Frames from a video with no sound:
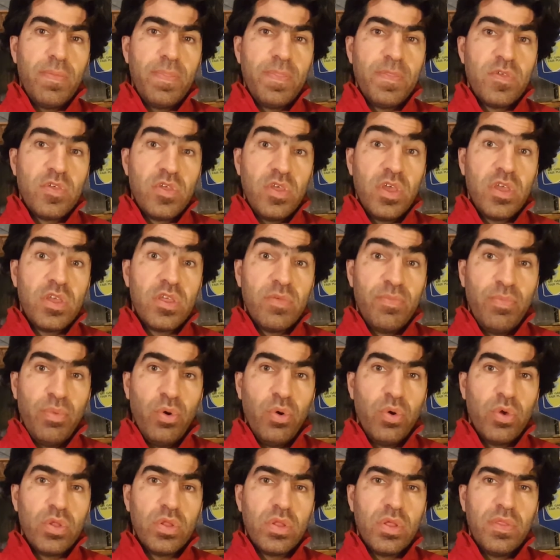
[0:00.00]
6
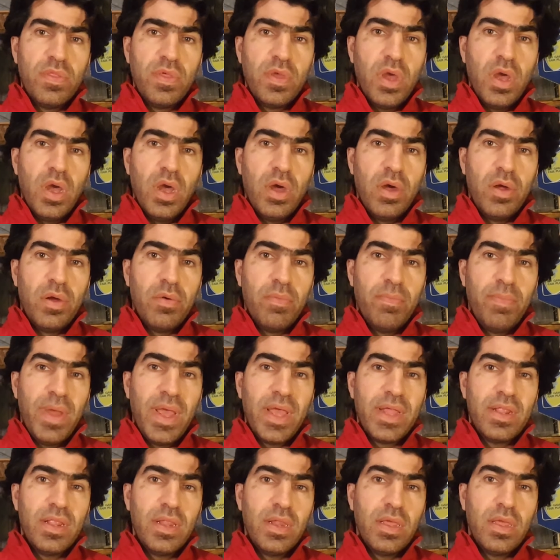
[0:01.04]
points. They are
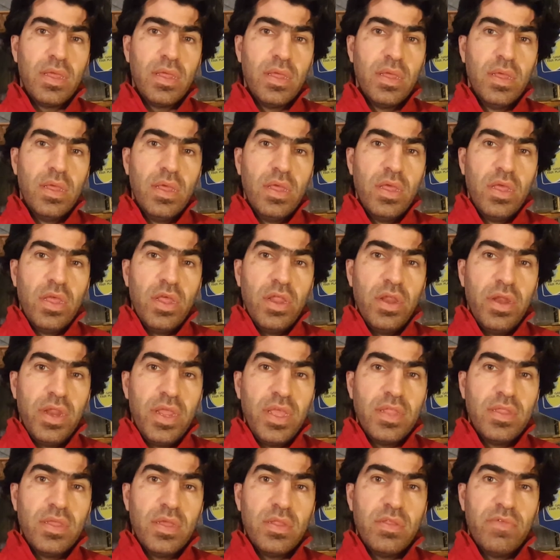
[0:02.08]
badly
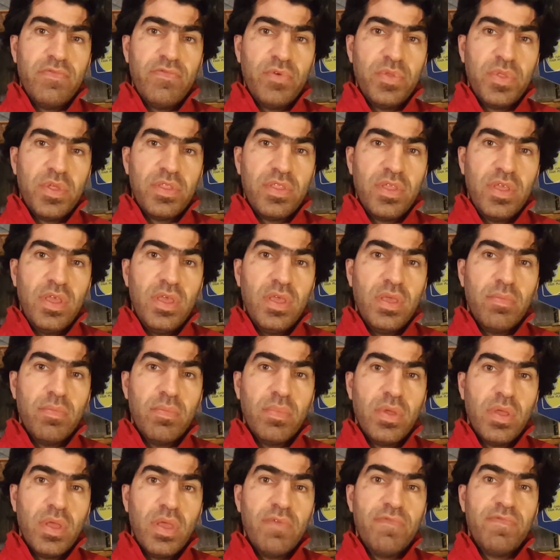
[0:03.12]
needed for the team
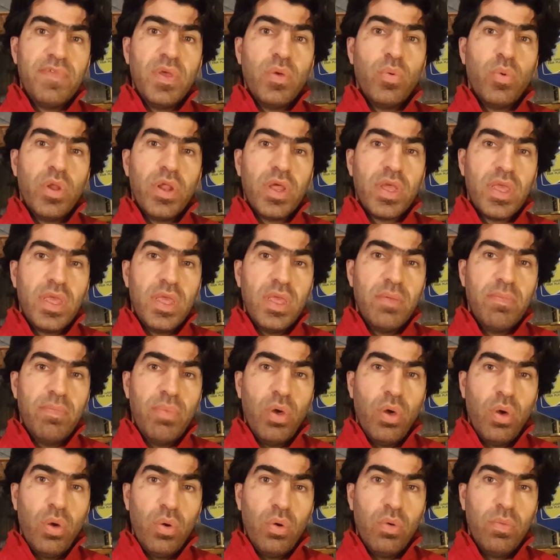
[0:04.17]
if they want to keep
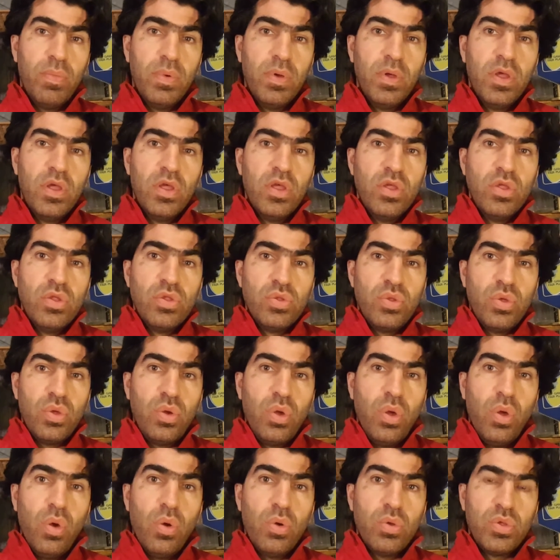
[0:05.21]
hope to
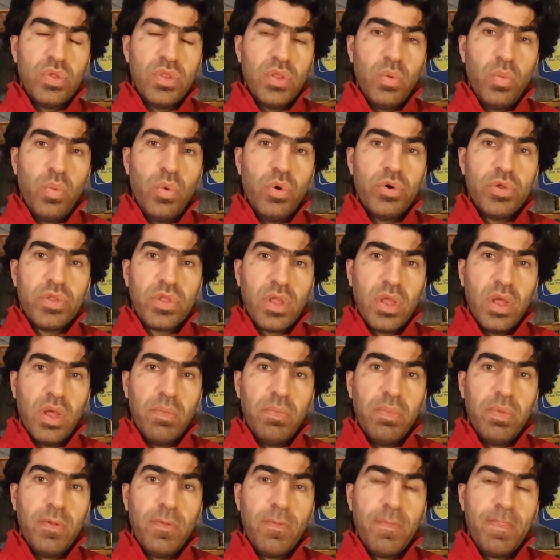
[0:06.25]
go to the World
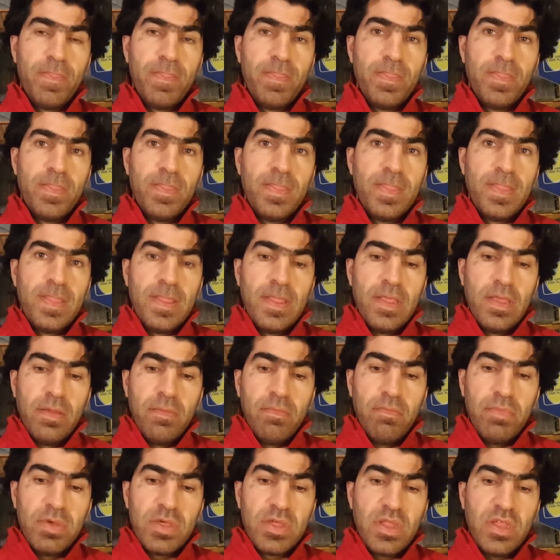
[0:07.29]
Cup.
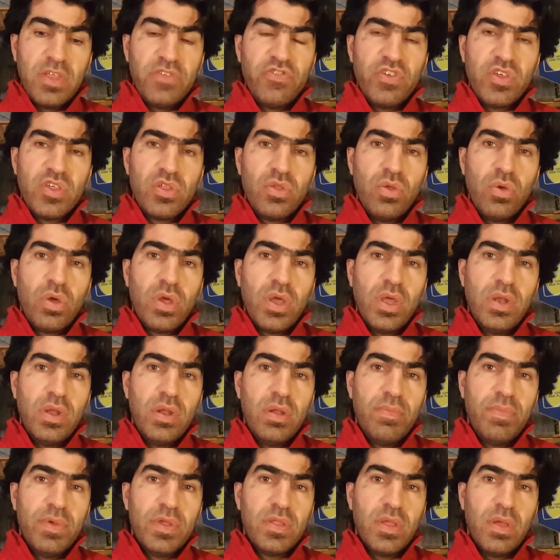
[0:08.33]
But let's just talk a little
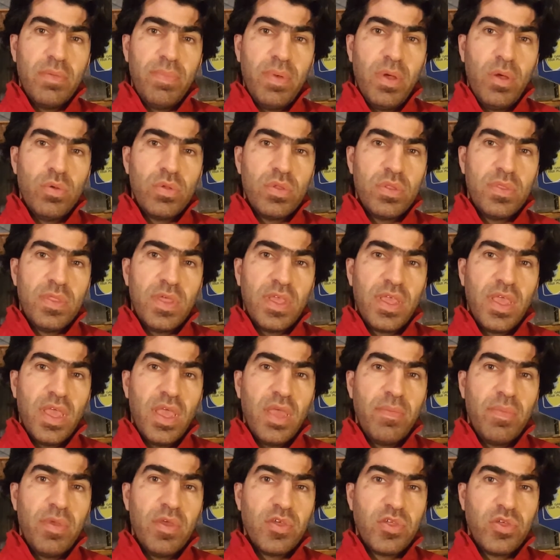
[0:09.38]
bit about the
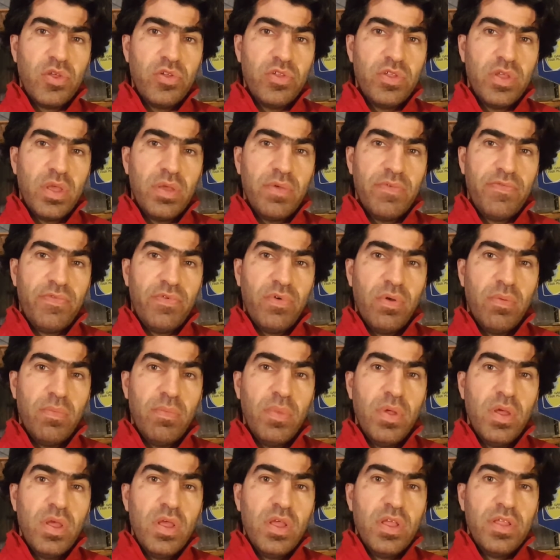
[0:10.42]
game yesterday from
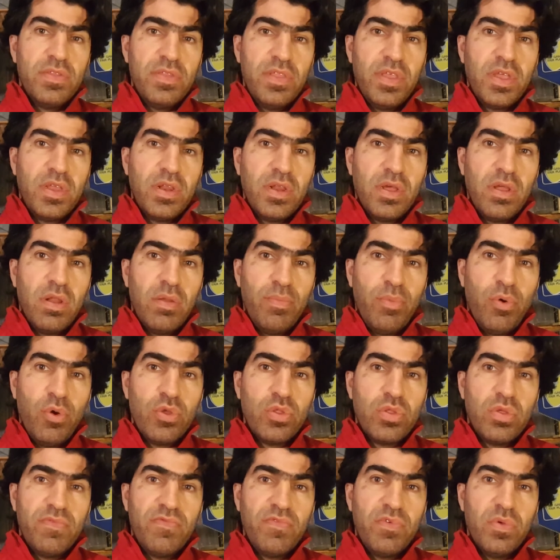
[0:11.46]
technical
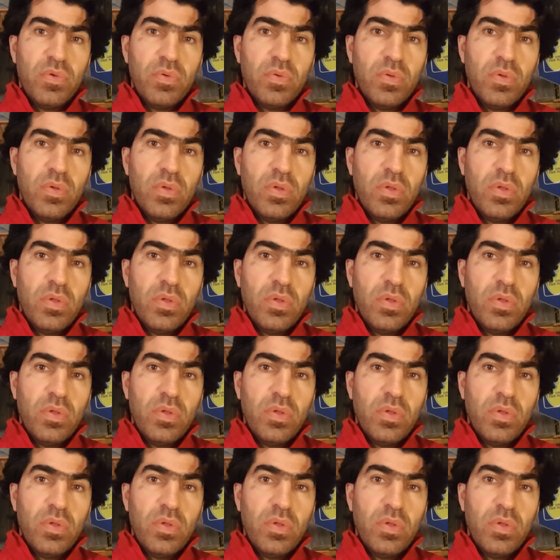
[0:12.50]
point of view.